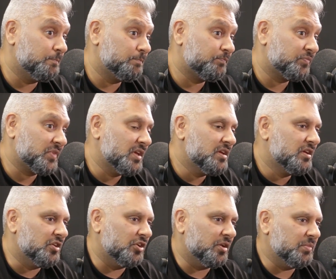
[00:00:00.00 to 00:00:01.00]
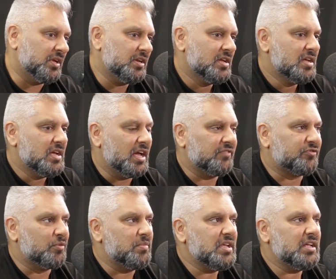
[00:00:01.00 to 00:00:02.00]
Yeah. You know what I mean? And
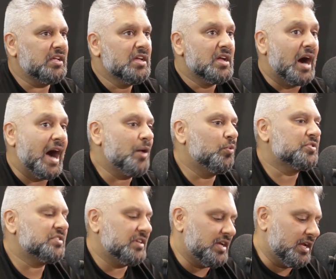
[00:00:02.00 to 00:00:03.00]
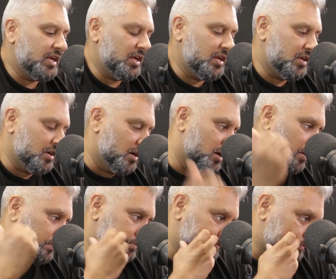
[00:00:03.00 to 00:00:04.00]
for me, I wasn't a.
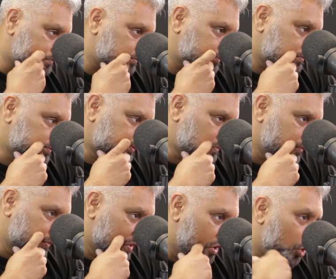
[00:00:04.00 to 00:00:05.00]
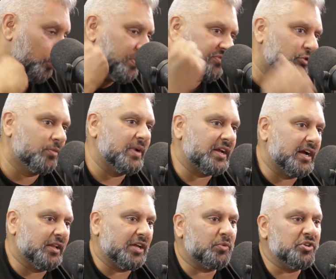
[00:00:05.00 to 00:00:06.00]
Um, open format
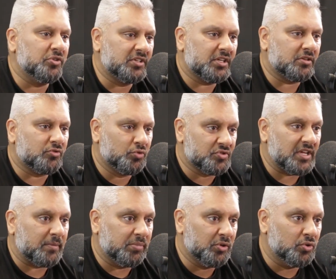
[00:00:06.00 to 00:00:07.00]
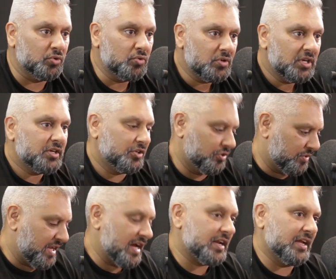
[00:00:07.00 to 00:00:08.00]
guy. Like when you look at crews like Blue, yeah. you know
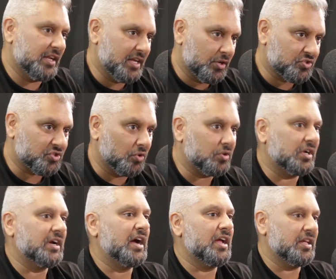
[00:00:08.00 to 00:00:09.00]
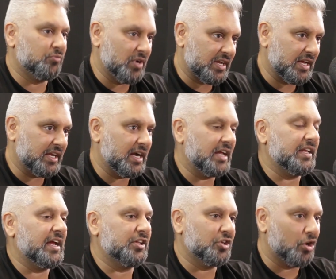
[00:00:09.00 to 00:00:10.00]
they had an in-house soca guy and reggae mm-hmm. guy.
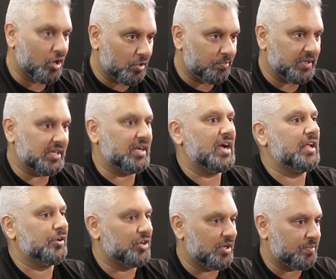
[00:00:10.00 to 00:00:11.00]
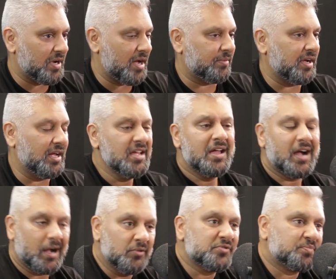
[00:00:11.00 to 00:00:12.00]
They had their R and B guy and their hip hop guy.
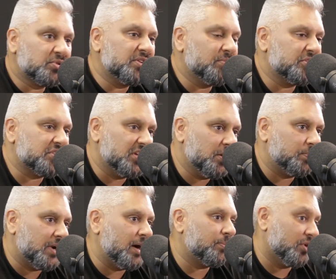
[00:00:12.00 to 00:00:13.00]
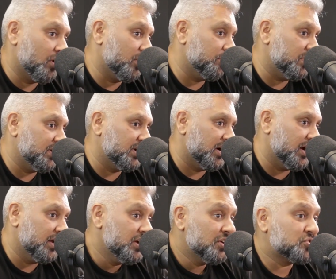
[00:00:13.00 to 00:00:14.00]
I was pretty much a hip hop R and B
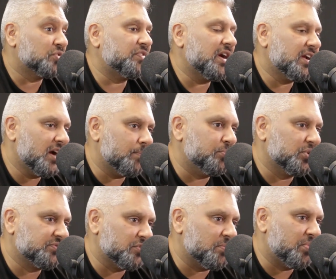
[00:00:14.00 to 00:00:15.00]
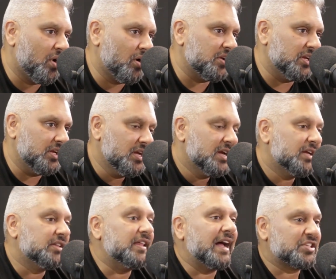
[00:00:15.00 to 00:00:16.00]
guy. Yeah. So if I got booked for a party,
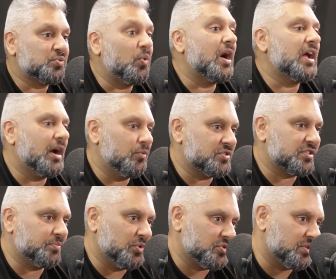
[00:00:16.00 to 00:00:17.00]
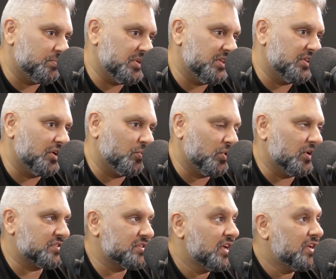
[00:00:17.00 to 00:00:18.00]
that's why I was supposed to be there.
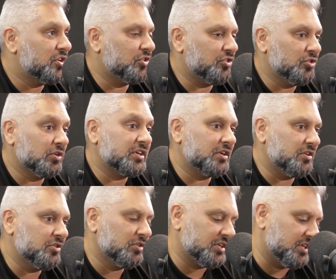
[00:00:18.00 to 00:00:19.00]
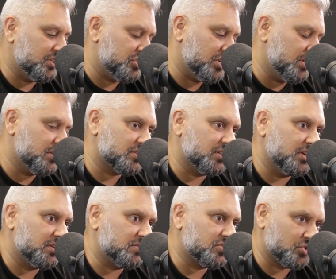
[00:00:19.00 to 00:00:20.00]
Whereas you know you look at a, you look at a genius
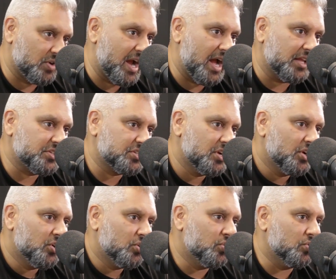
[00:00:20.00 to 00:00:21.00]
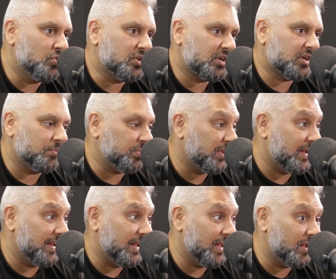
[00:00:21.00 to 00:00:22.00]
like Scratch who can
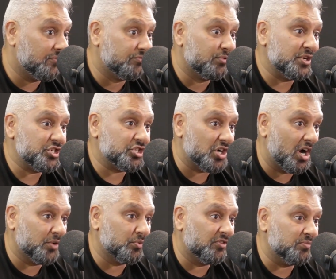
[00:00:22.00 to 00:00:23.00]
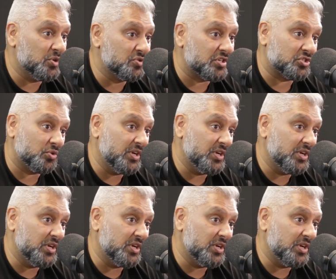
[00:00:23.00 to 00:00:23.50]
play every genre of music.